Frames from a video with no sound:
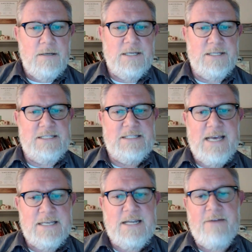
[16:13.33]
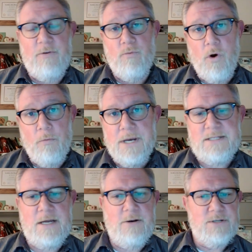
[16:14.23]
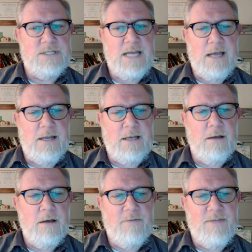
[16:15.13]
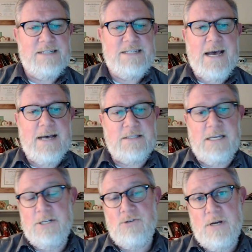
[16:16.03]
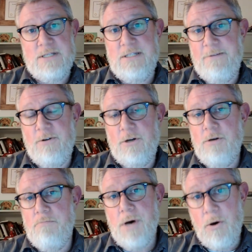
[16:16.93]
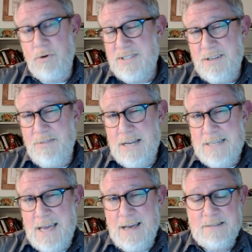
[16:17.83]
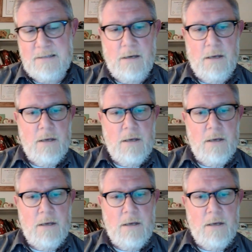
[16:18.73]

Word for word: does the test have a robust understanding of that task and address different components of that task?